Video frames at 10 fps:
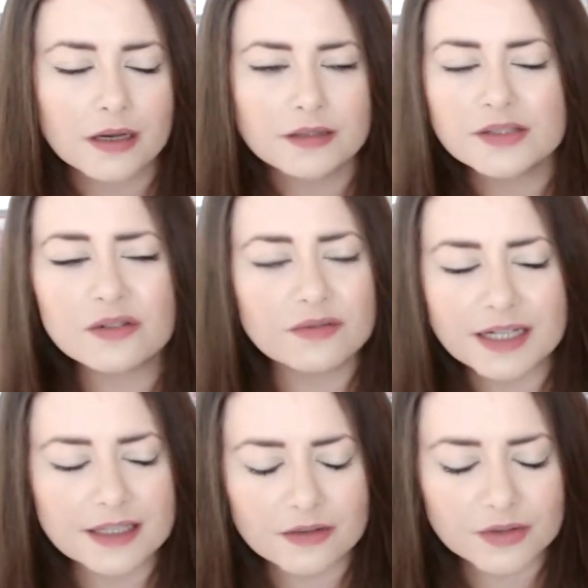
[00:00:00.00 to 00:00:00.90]
It's not
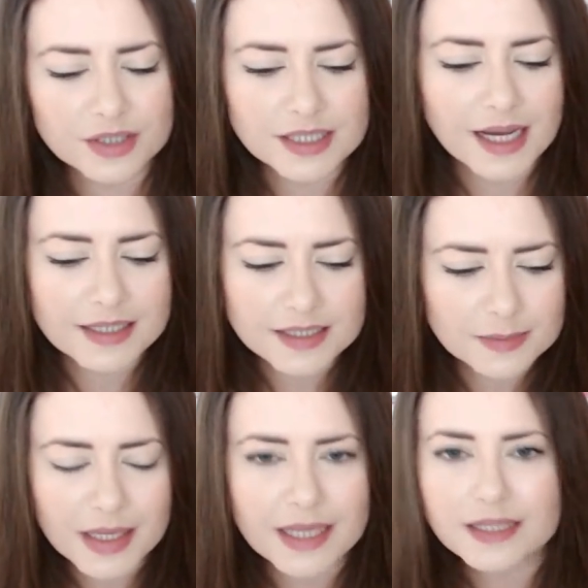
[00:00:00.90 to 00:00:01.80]
really other side, it's
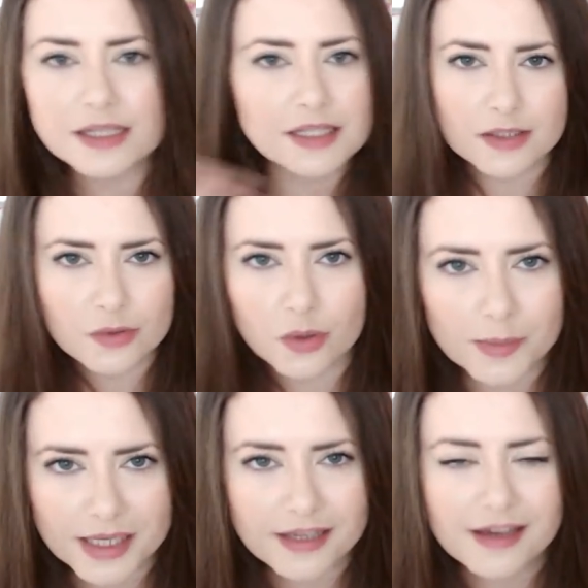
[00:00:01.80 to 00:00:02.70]
me. This is all
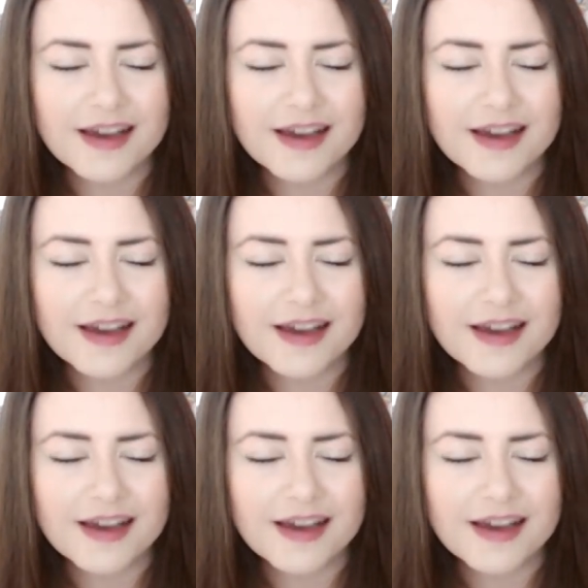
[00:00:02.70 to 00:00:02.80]
me.